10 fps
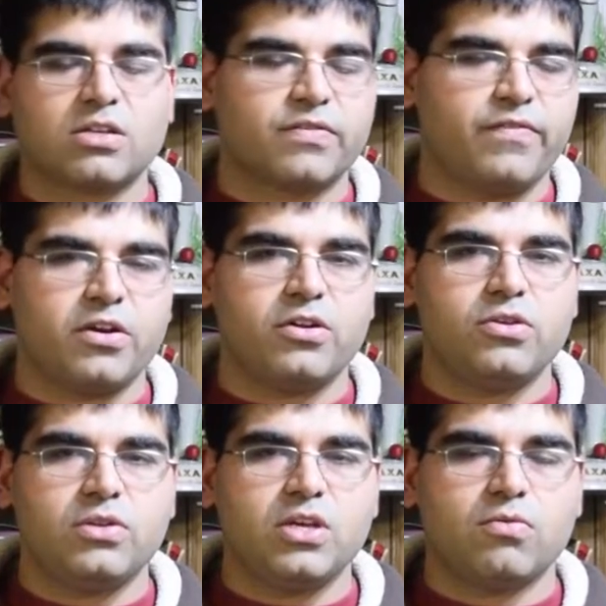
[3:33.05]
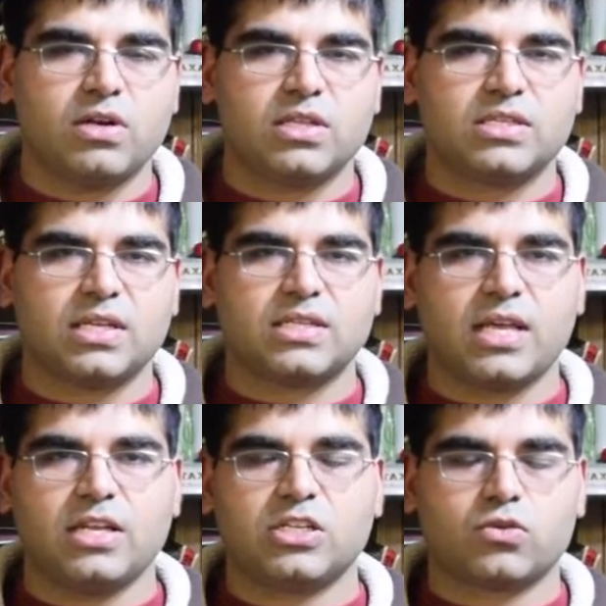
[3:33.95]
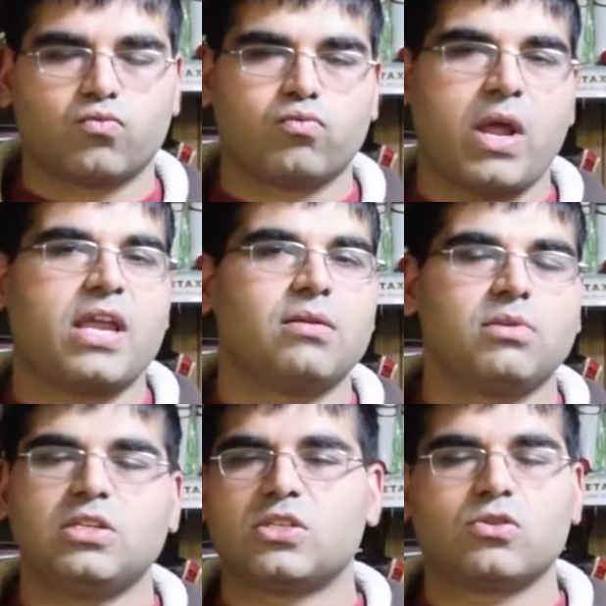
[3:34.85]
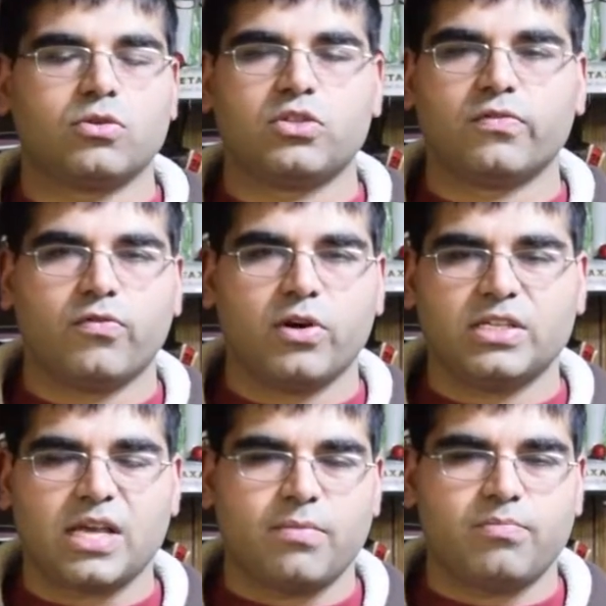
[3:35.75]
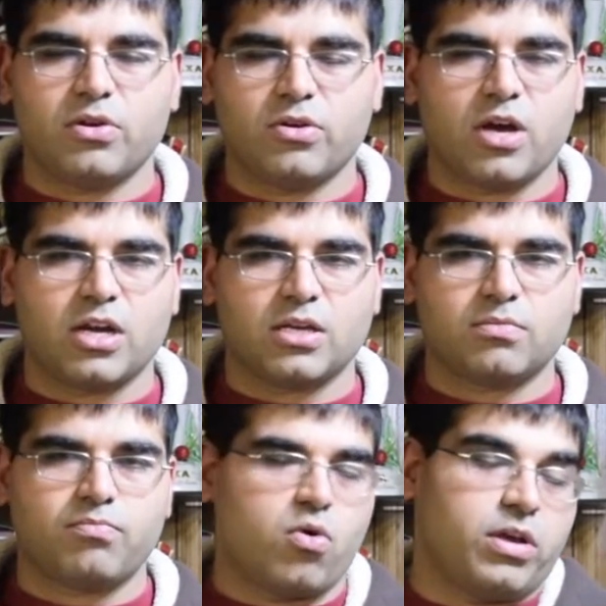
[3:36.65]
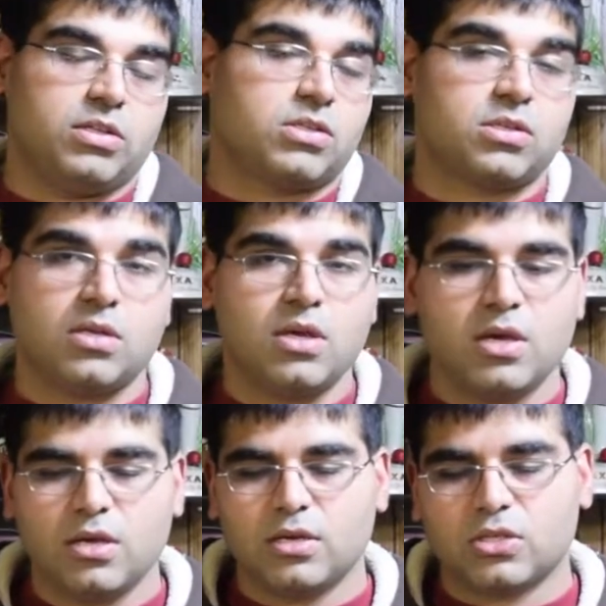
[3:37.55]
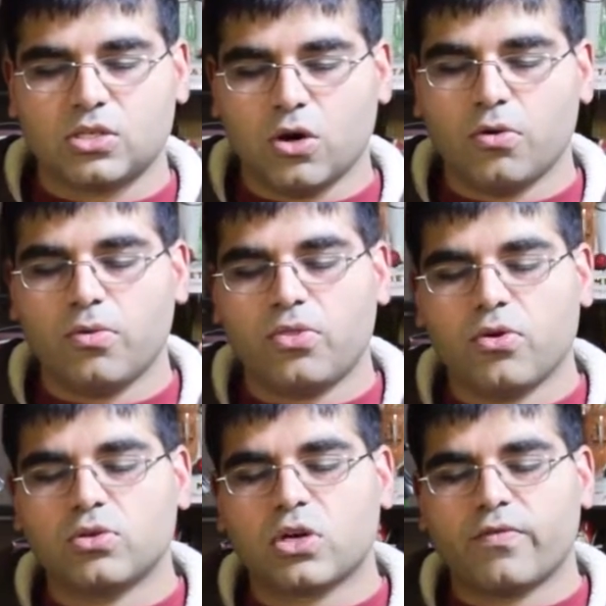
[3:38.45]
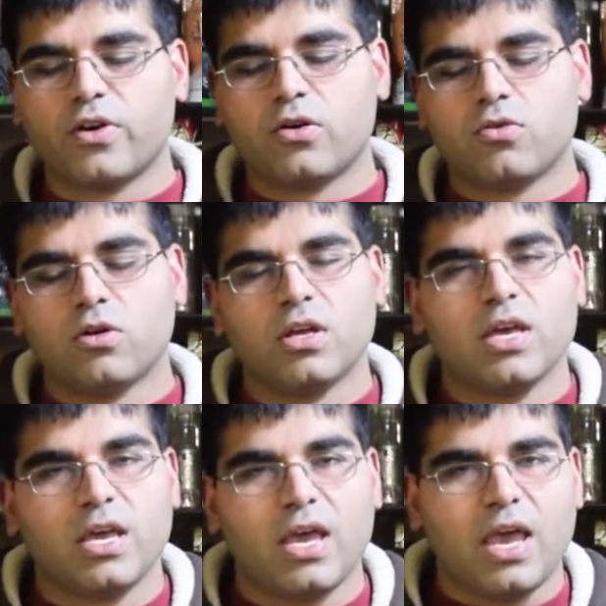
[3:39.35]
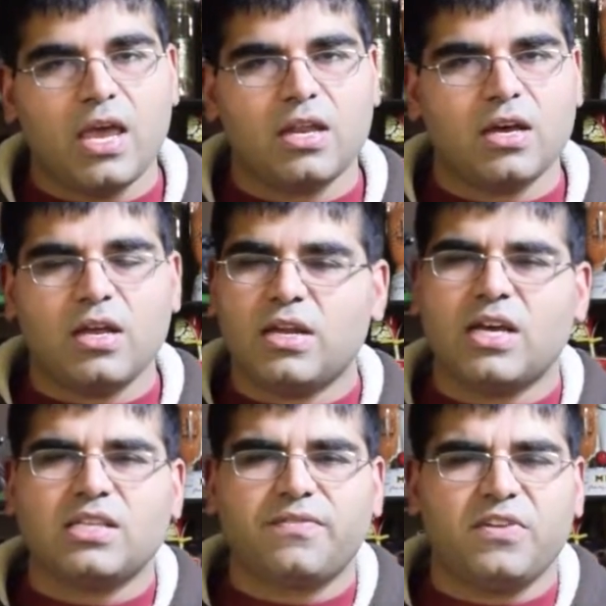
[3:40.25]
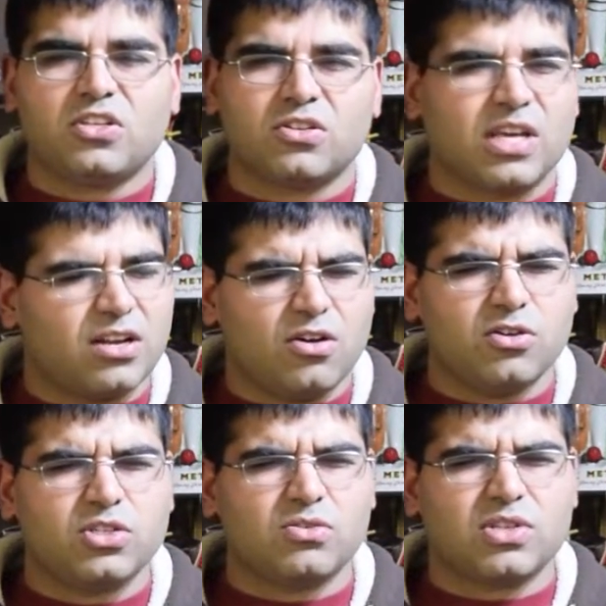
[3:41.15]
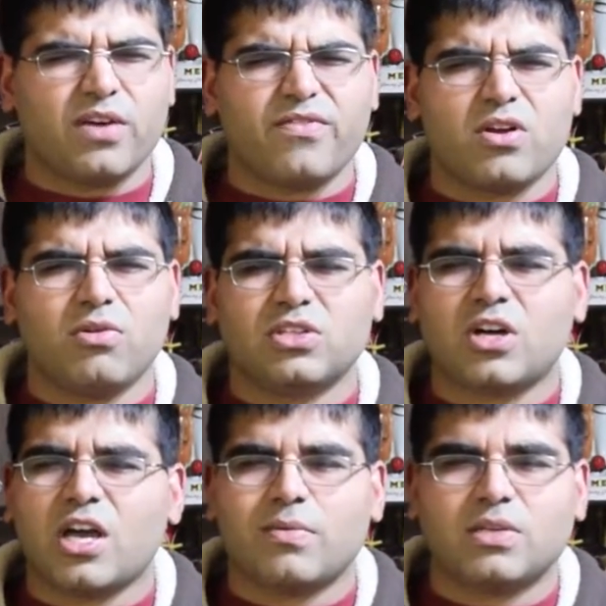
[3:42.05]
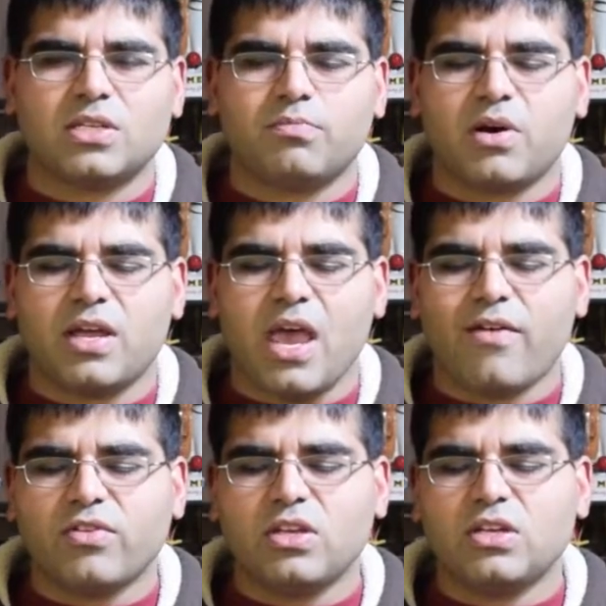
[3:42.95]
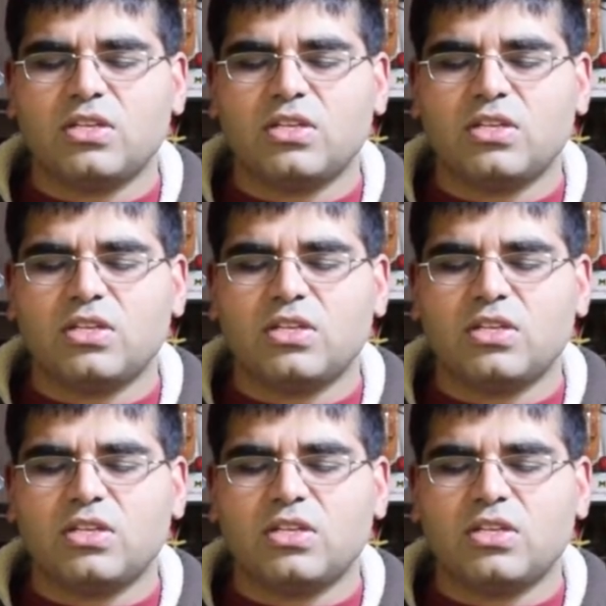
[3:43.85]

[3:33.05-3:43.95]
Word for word: is a very unique one in the sense that it just randomly distorts your voice at periodic points. So those are very cool. And a nice feature that also is not very well documented, but everything